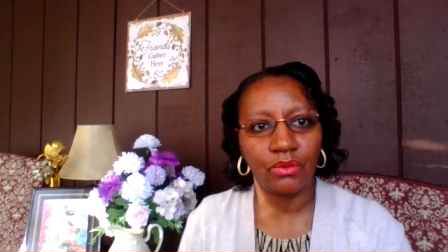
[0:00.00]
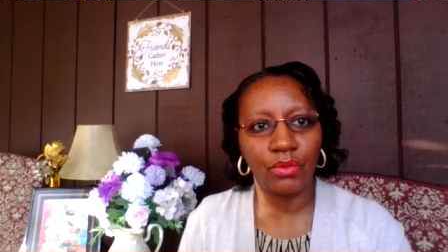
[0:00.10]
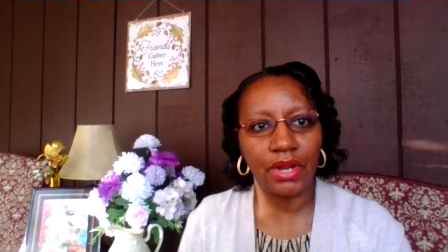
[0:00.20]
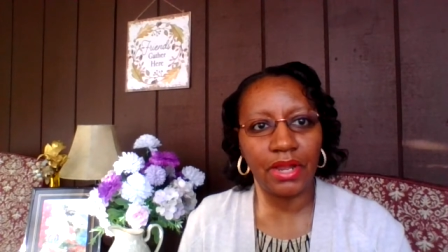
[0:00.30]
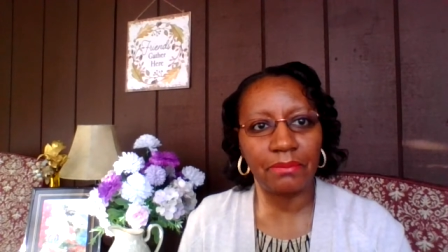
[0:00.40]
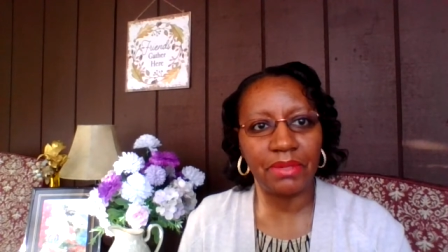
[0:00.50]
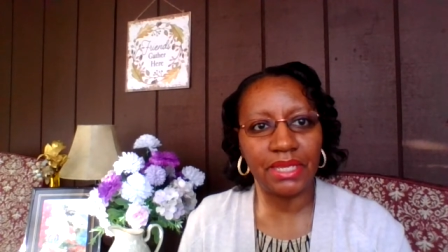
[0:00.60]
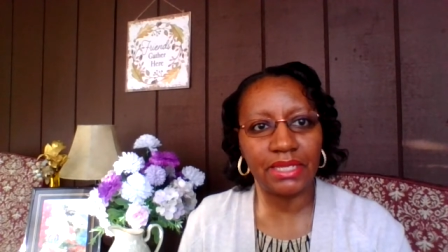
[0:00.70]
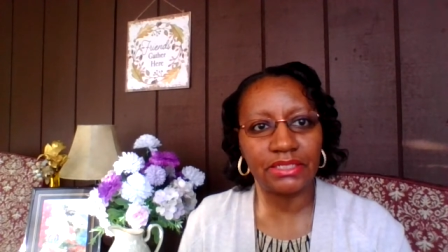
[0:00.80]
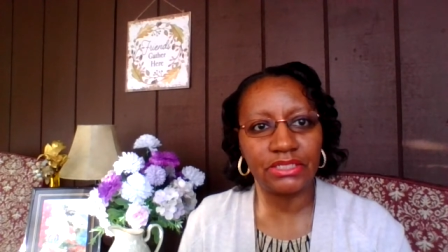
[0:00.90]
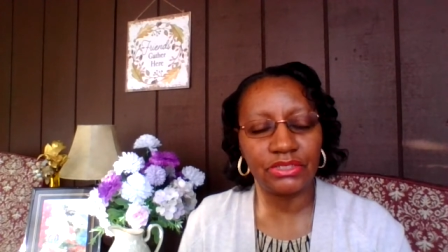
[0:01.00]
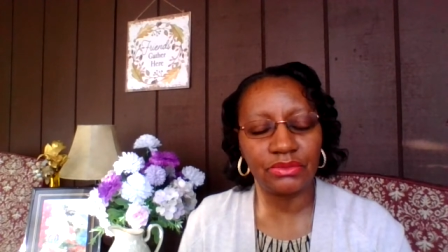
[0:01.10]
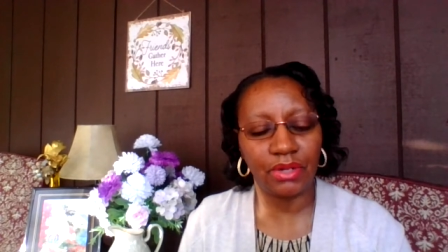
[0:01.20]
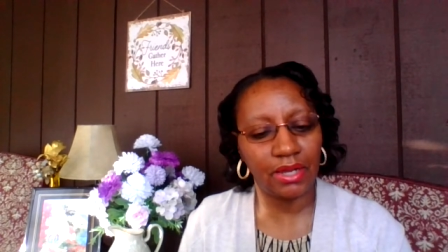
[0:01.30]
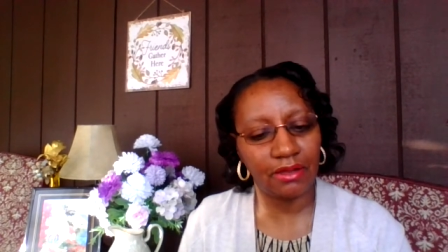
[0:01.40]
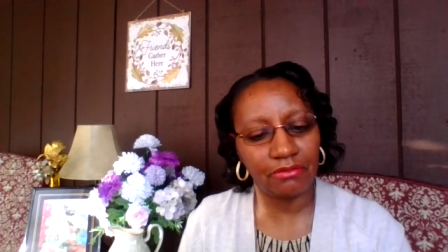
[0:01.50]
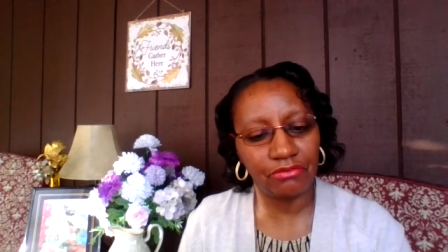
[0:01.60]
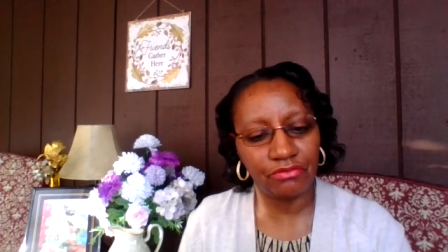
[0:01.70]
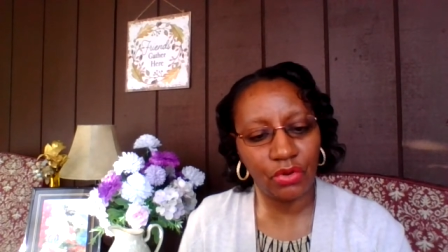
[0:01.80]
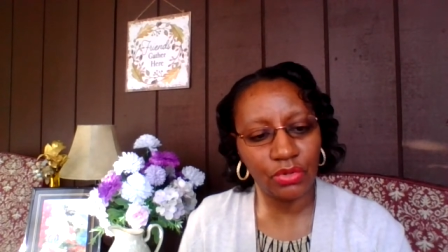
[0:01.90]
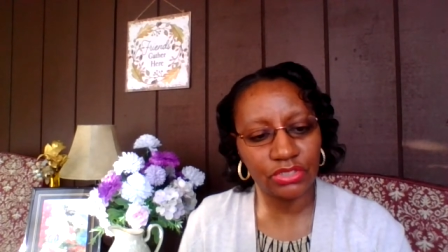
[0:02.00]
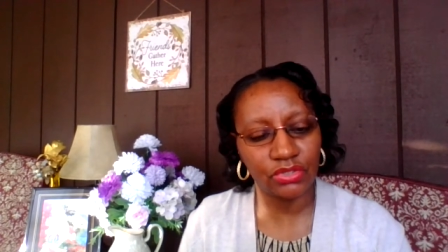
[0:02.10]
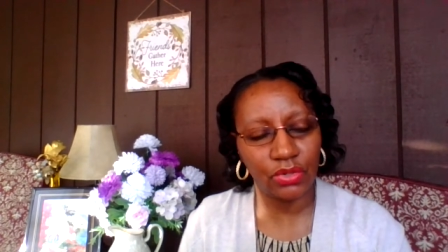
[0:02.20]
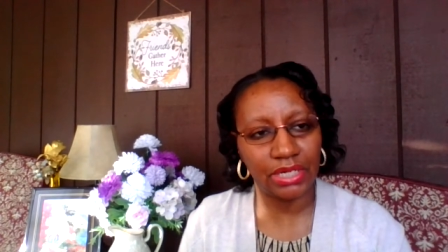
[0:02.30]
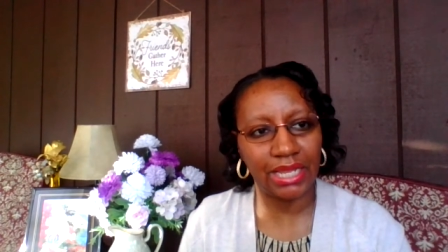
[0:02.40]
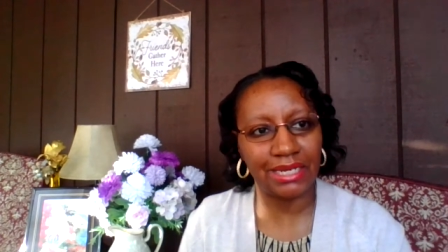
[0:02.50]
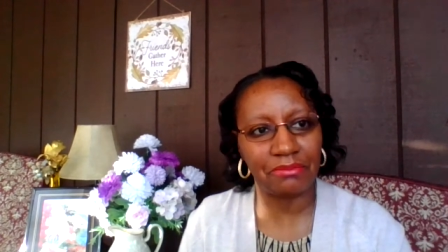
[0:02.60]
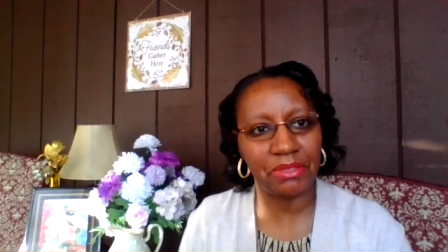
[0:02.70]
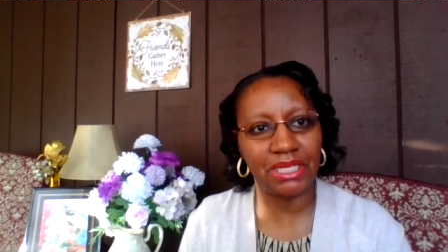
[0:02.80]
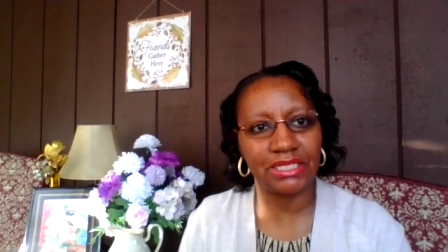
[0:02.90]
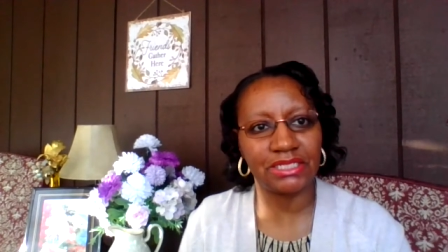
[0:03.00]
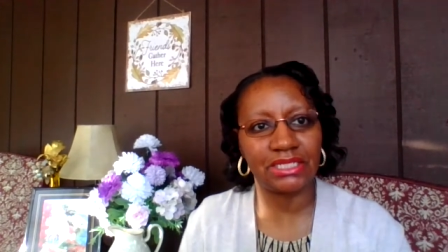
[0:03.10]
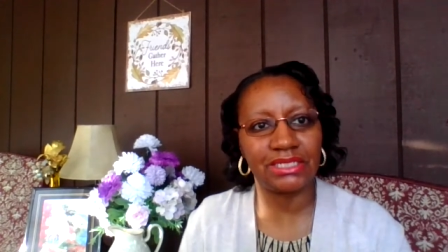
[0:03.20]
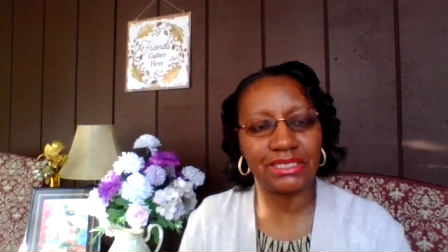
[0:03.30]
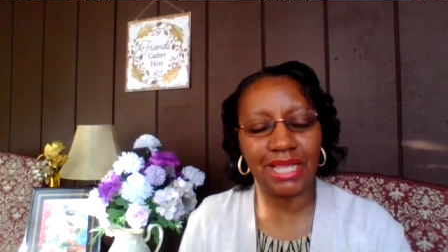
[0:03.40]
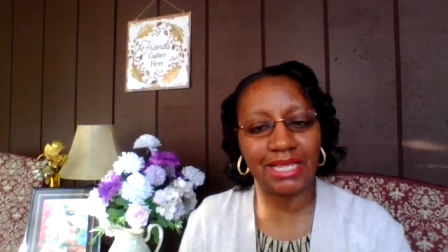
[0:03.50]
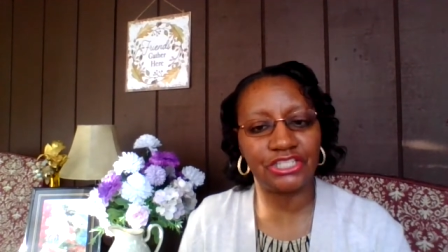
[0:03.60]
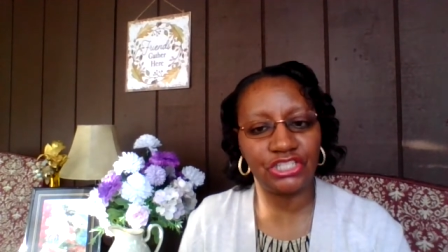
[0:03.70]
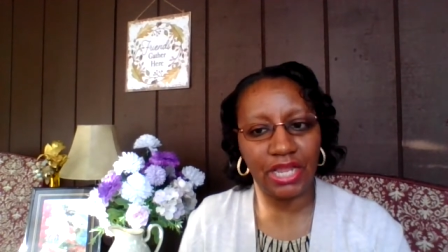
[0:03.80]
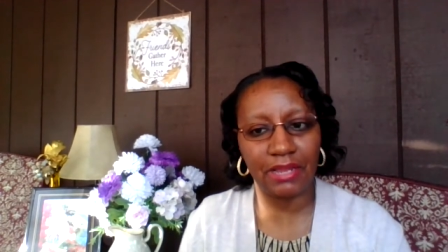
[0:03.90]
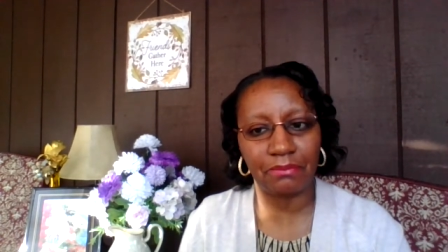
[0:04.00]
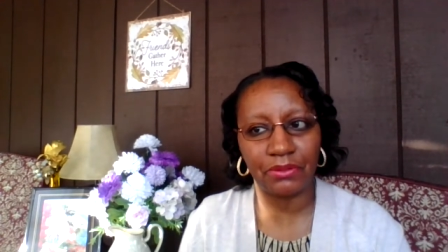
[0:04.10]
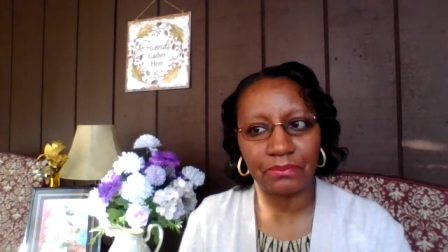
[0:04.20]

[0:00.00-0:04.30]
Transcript: where I begin to uh, focus on it, and it begins to take shape